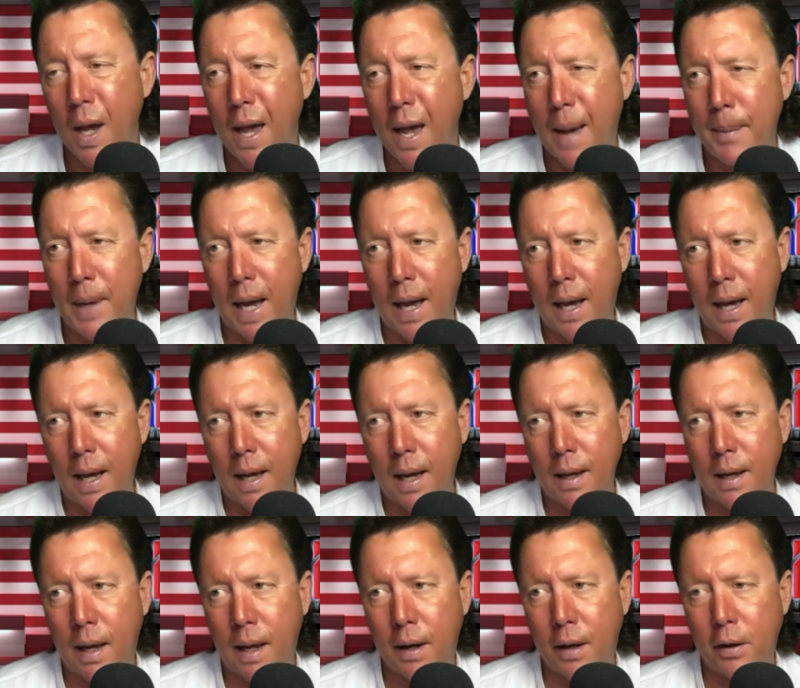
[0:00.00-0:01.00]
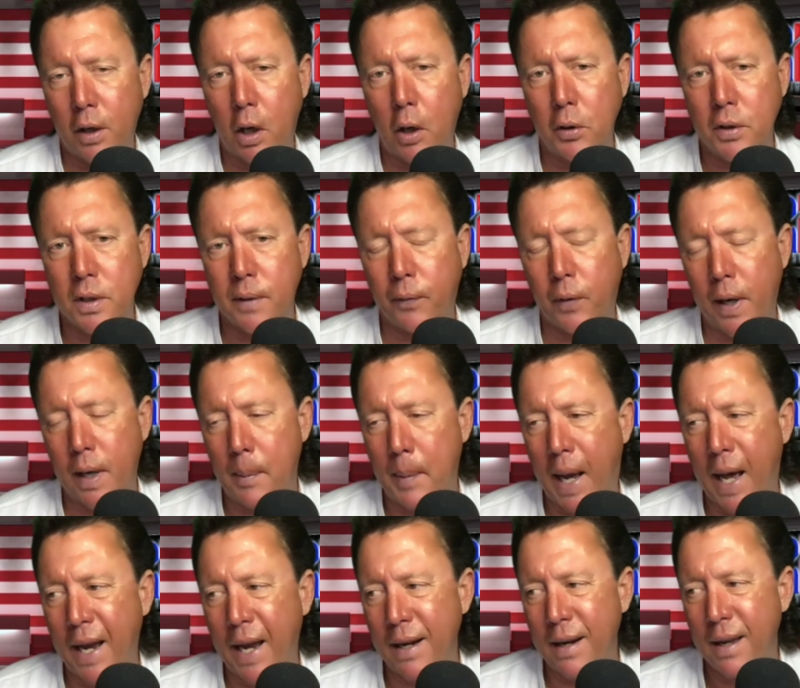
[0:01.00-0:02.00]
I mean, another host friend of
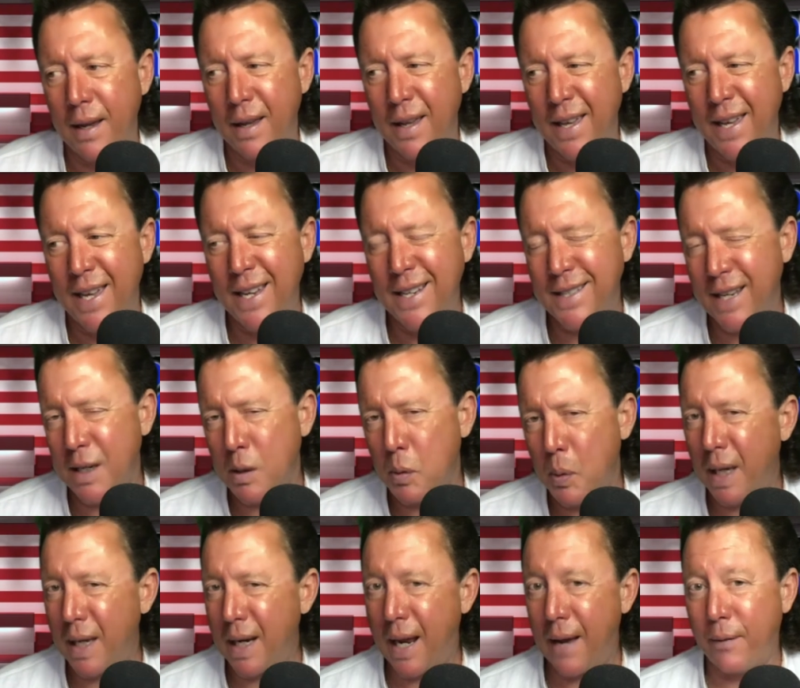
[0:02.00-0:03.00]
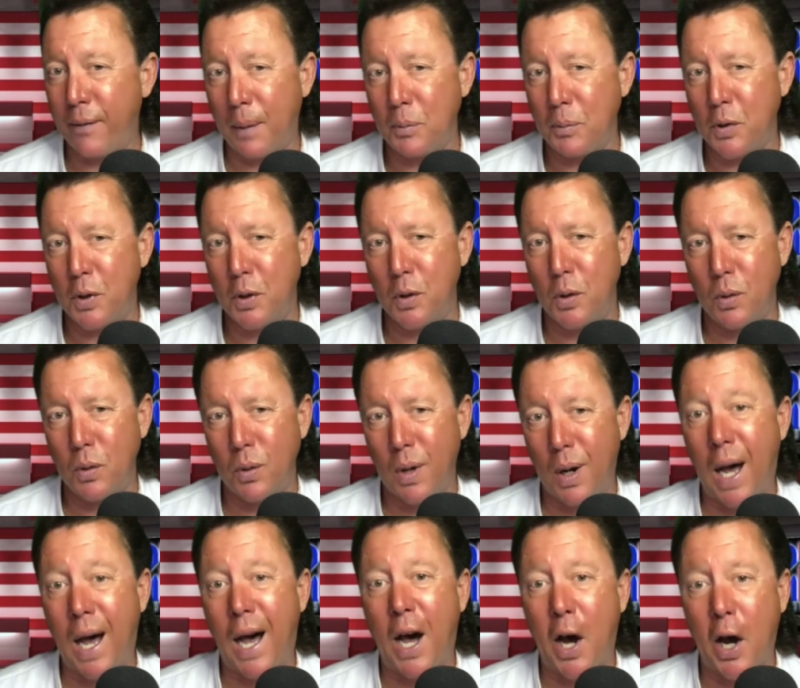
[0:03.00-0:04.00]
mine, he says we could have up to
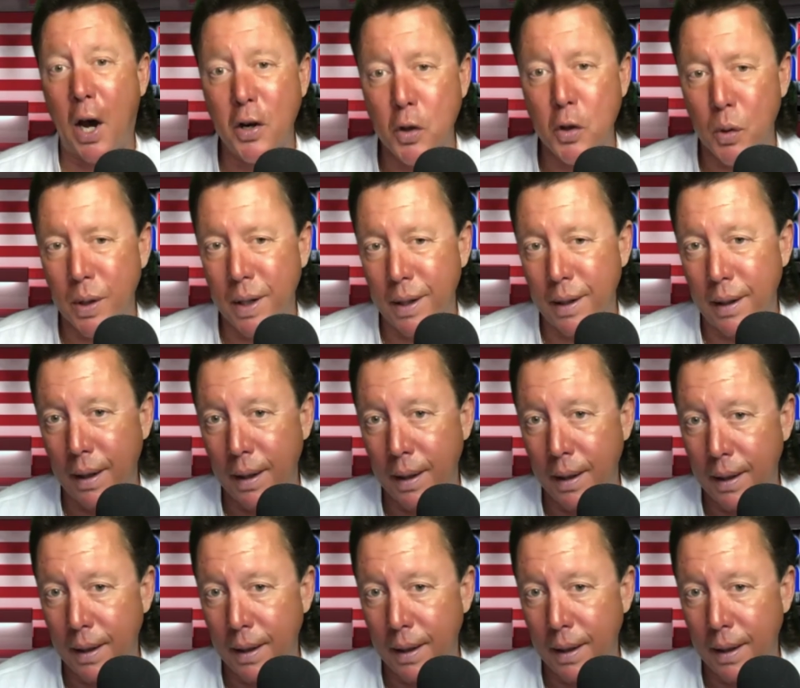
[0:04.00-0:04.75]
100